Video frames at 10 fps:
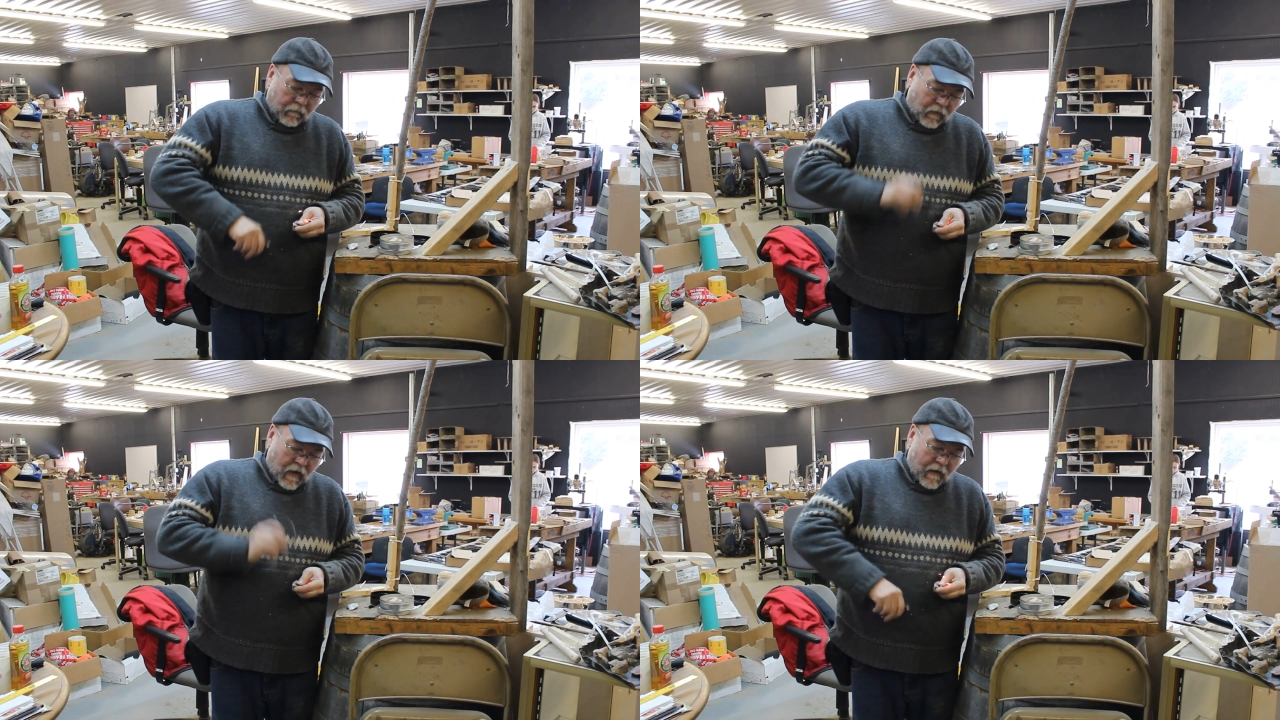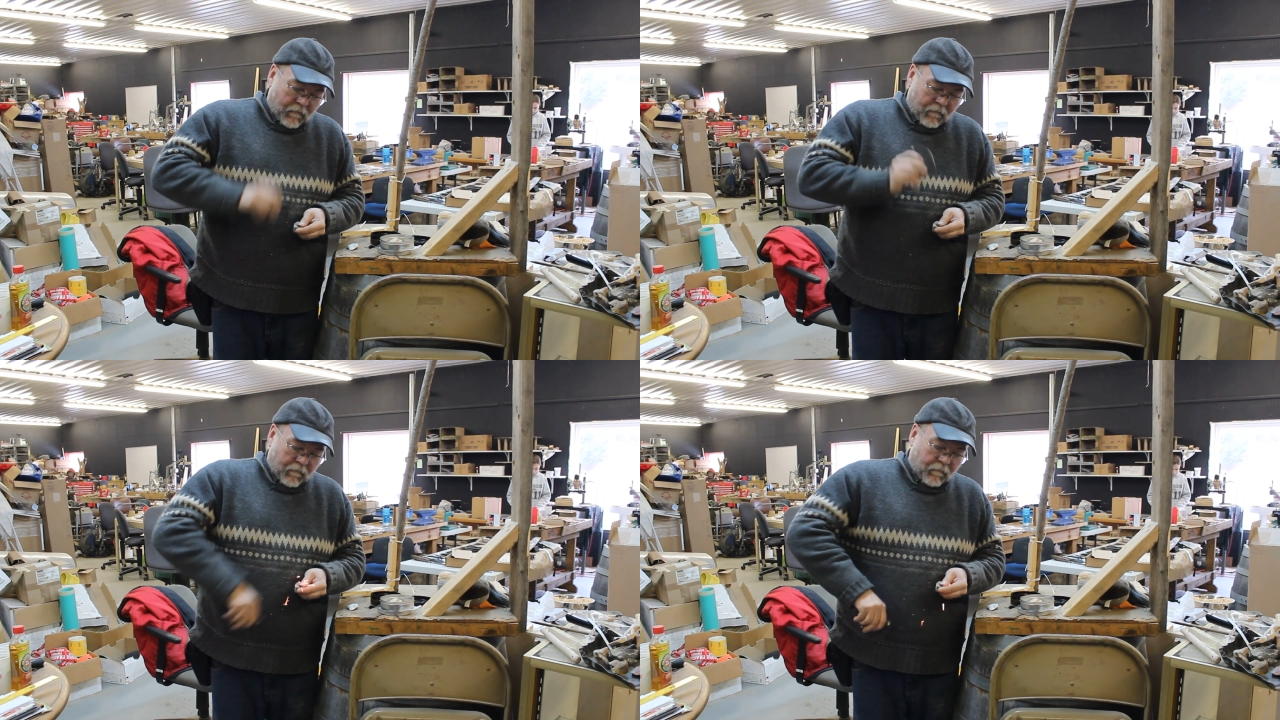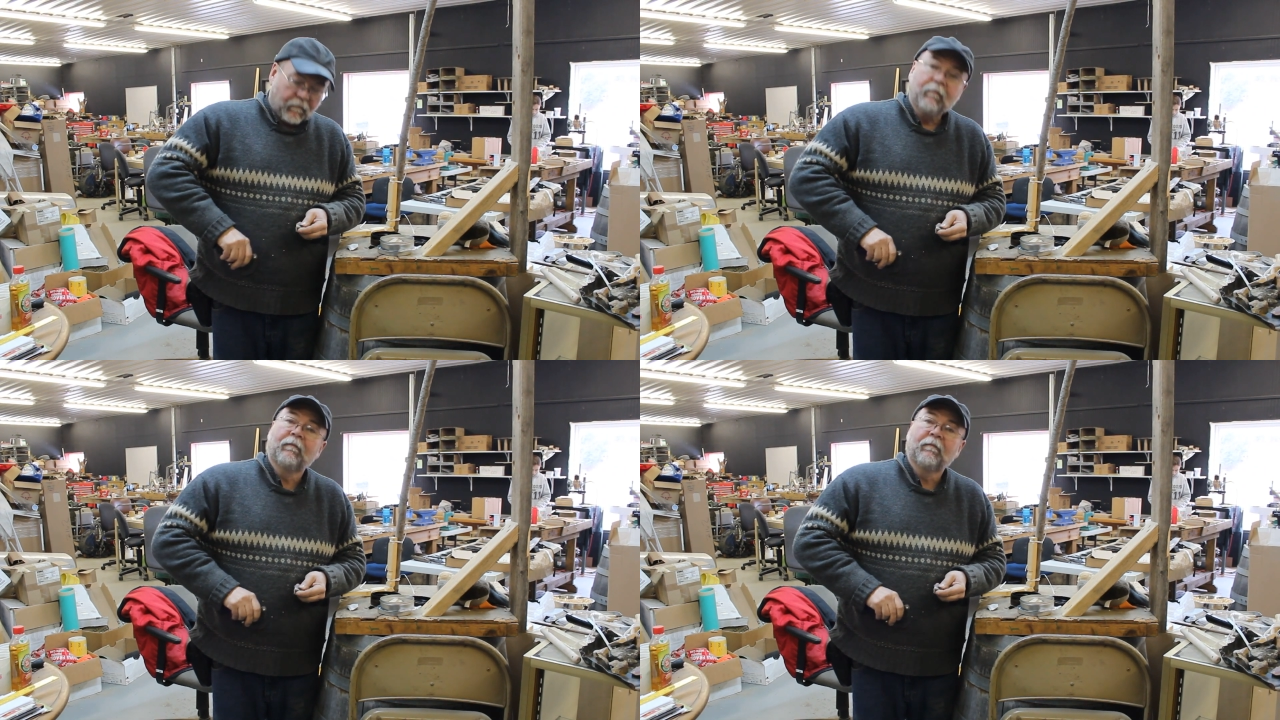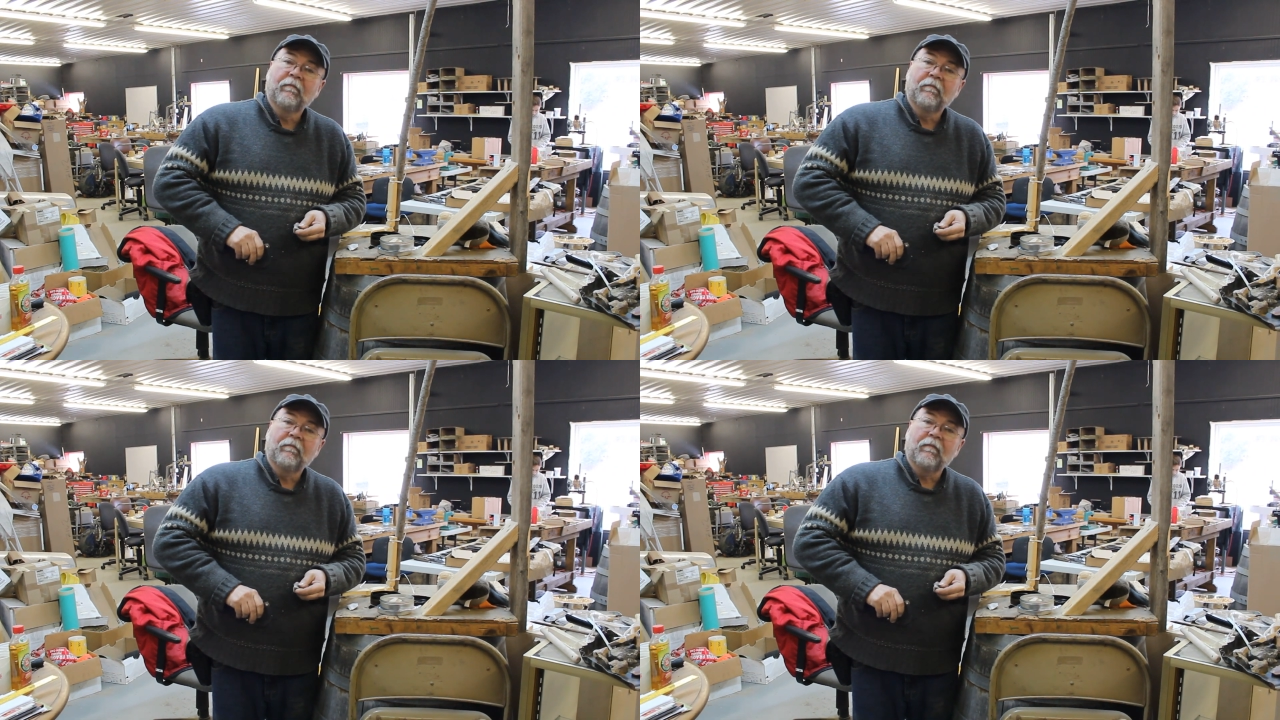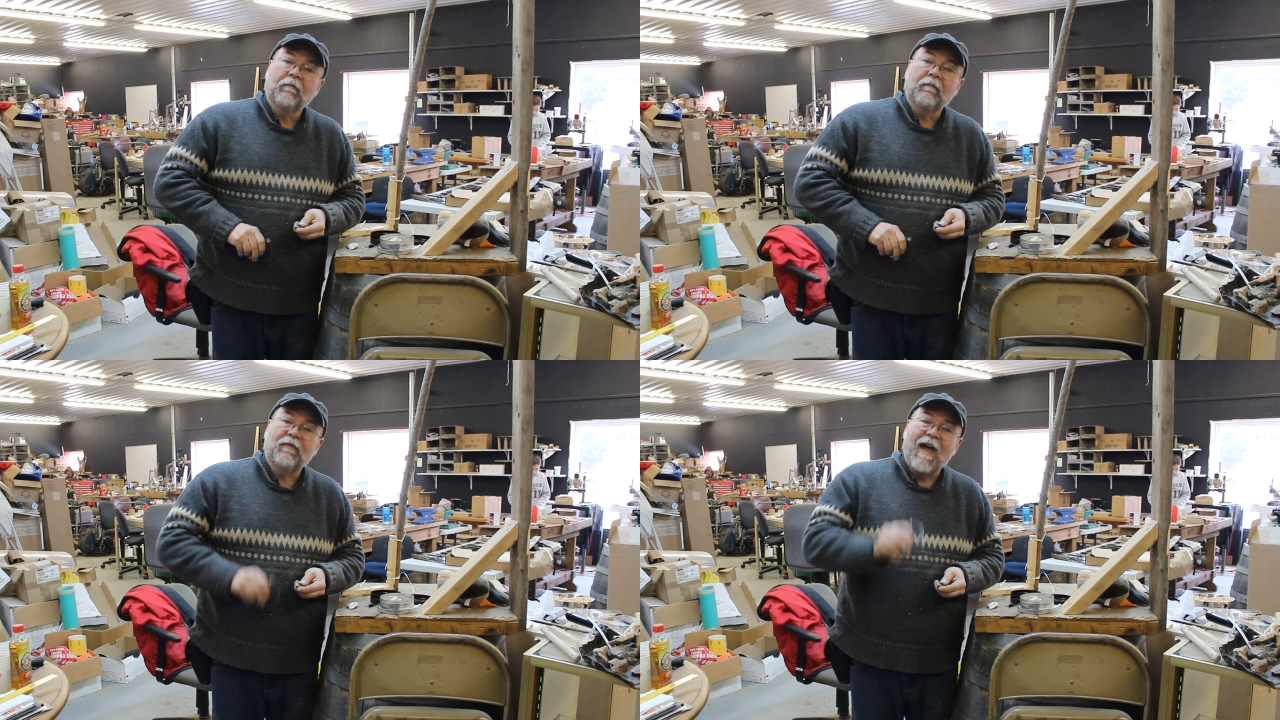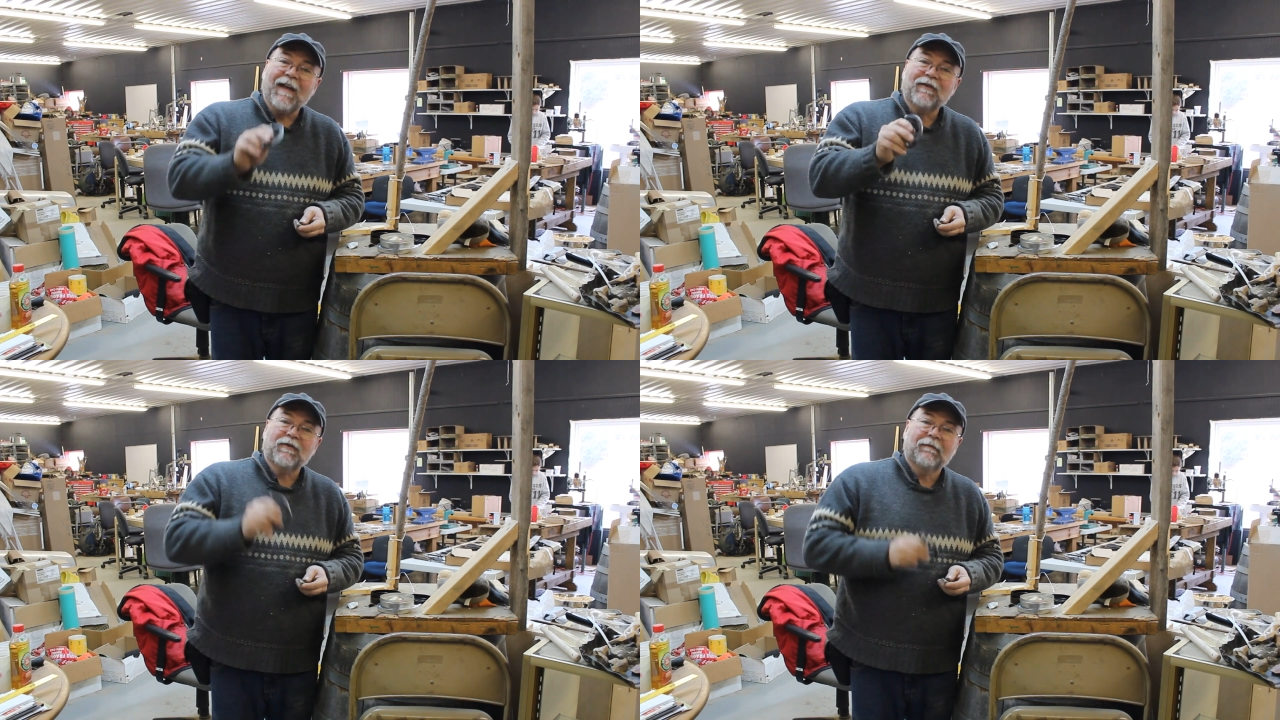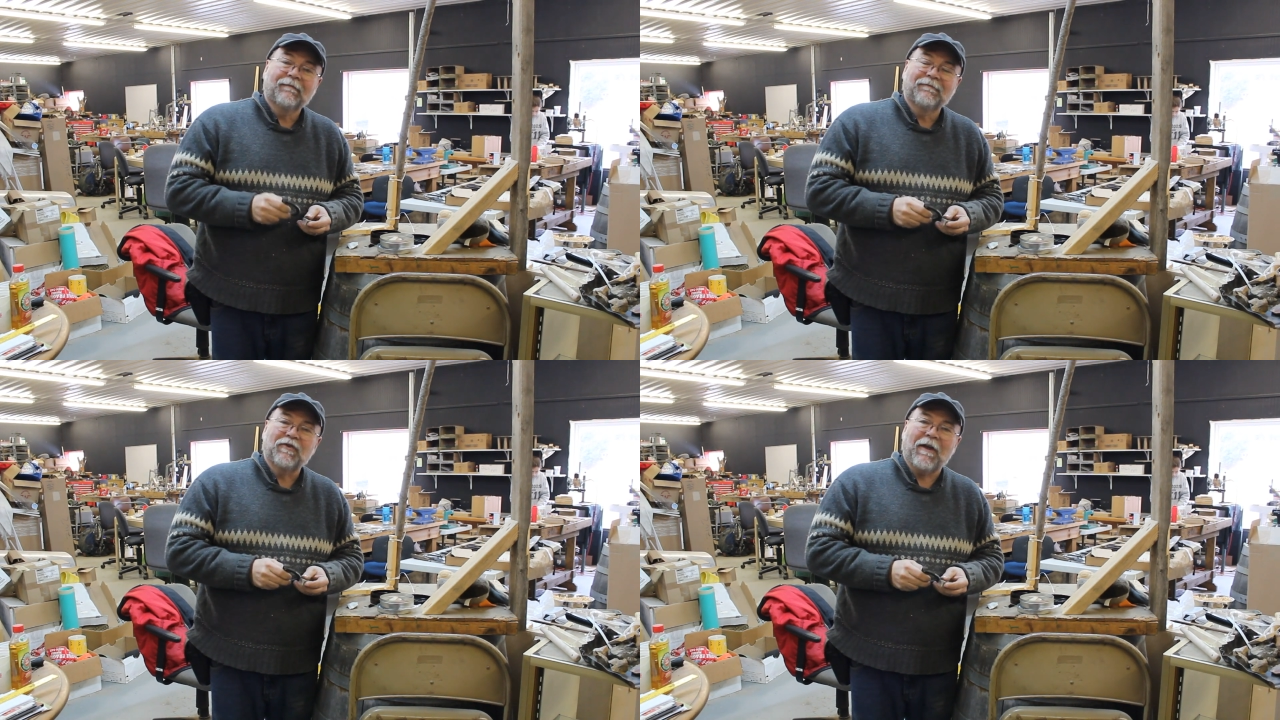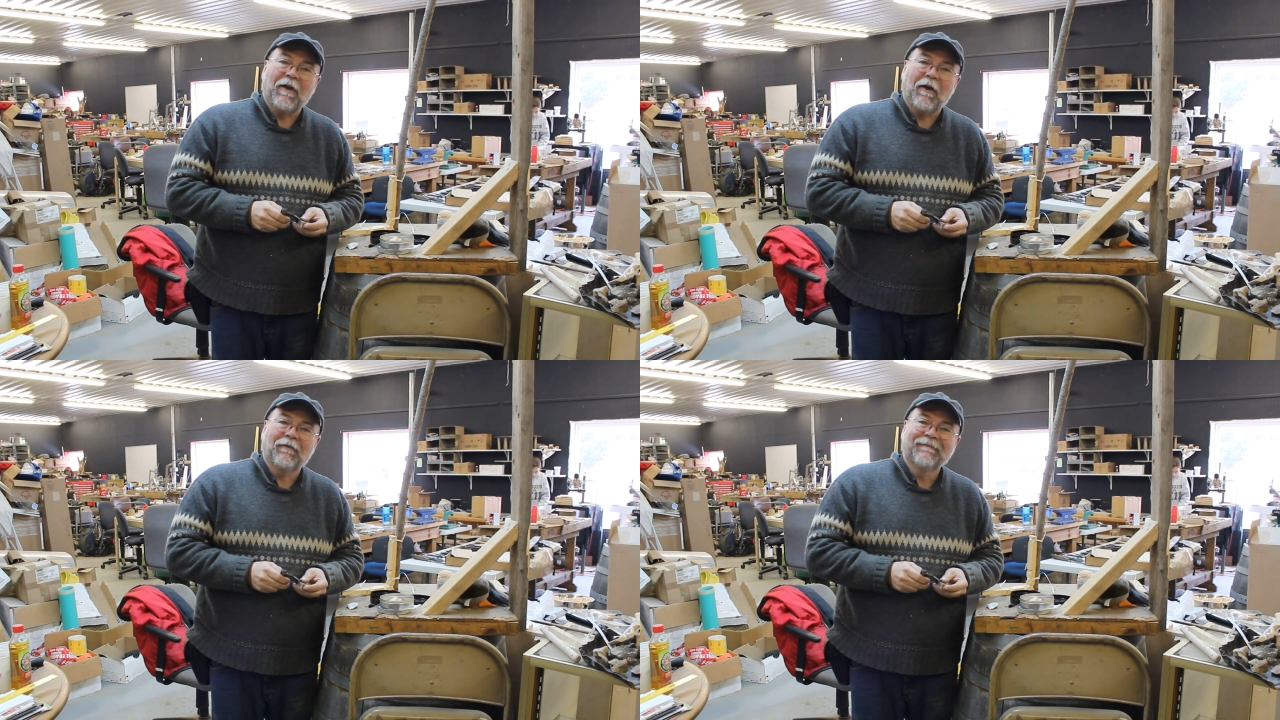okay? Thanks. Take care.